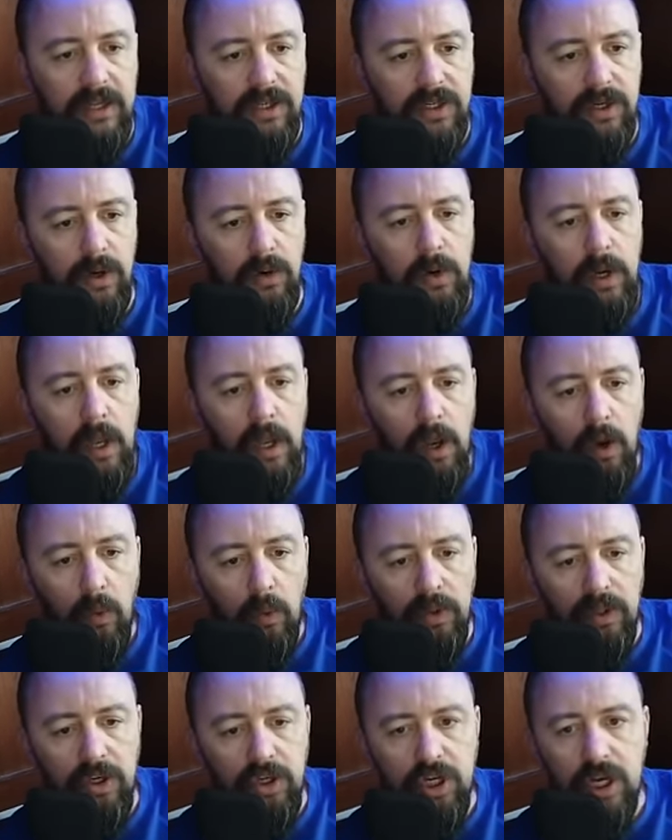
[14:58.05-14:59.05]
So
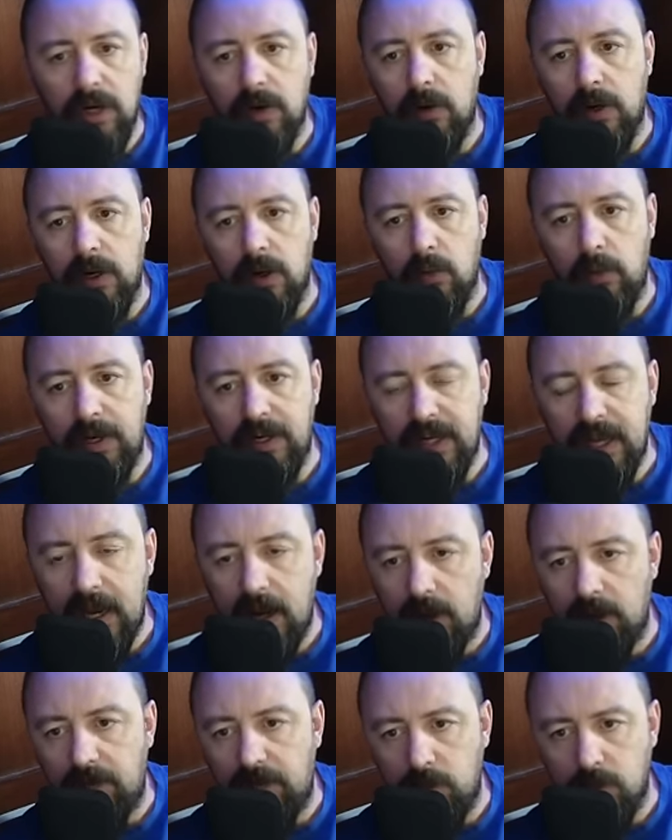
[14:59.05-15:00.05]
when the generator went
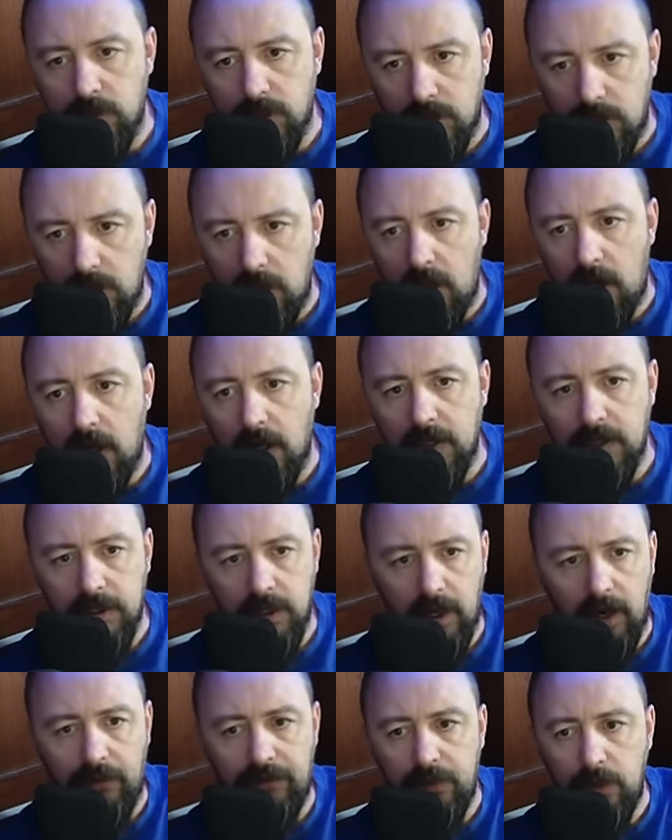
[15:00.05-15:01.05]
down, if it was a clogged
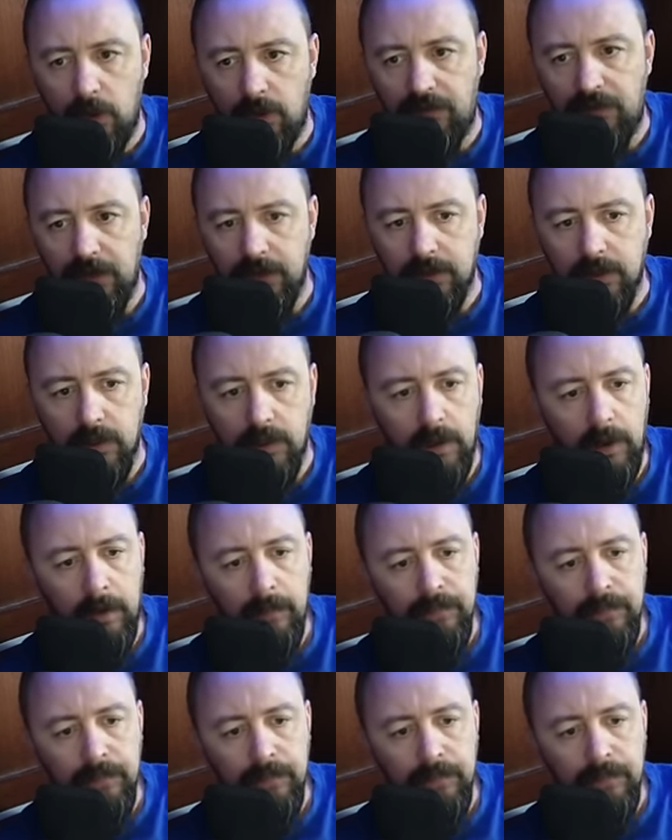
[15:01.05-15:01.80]
uh, fuel filter,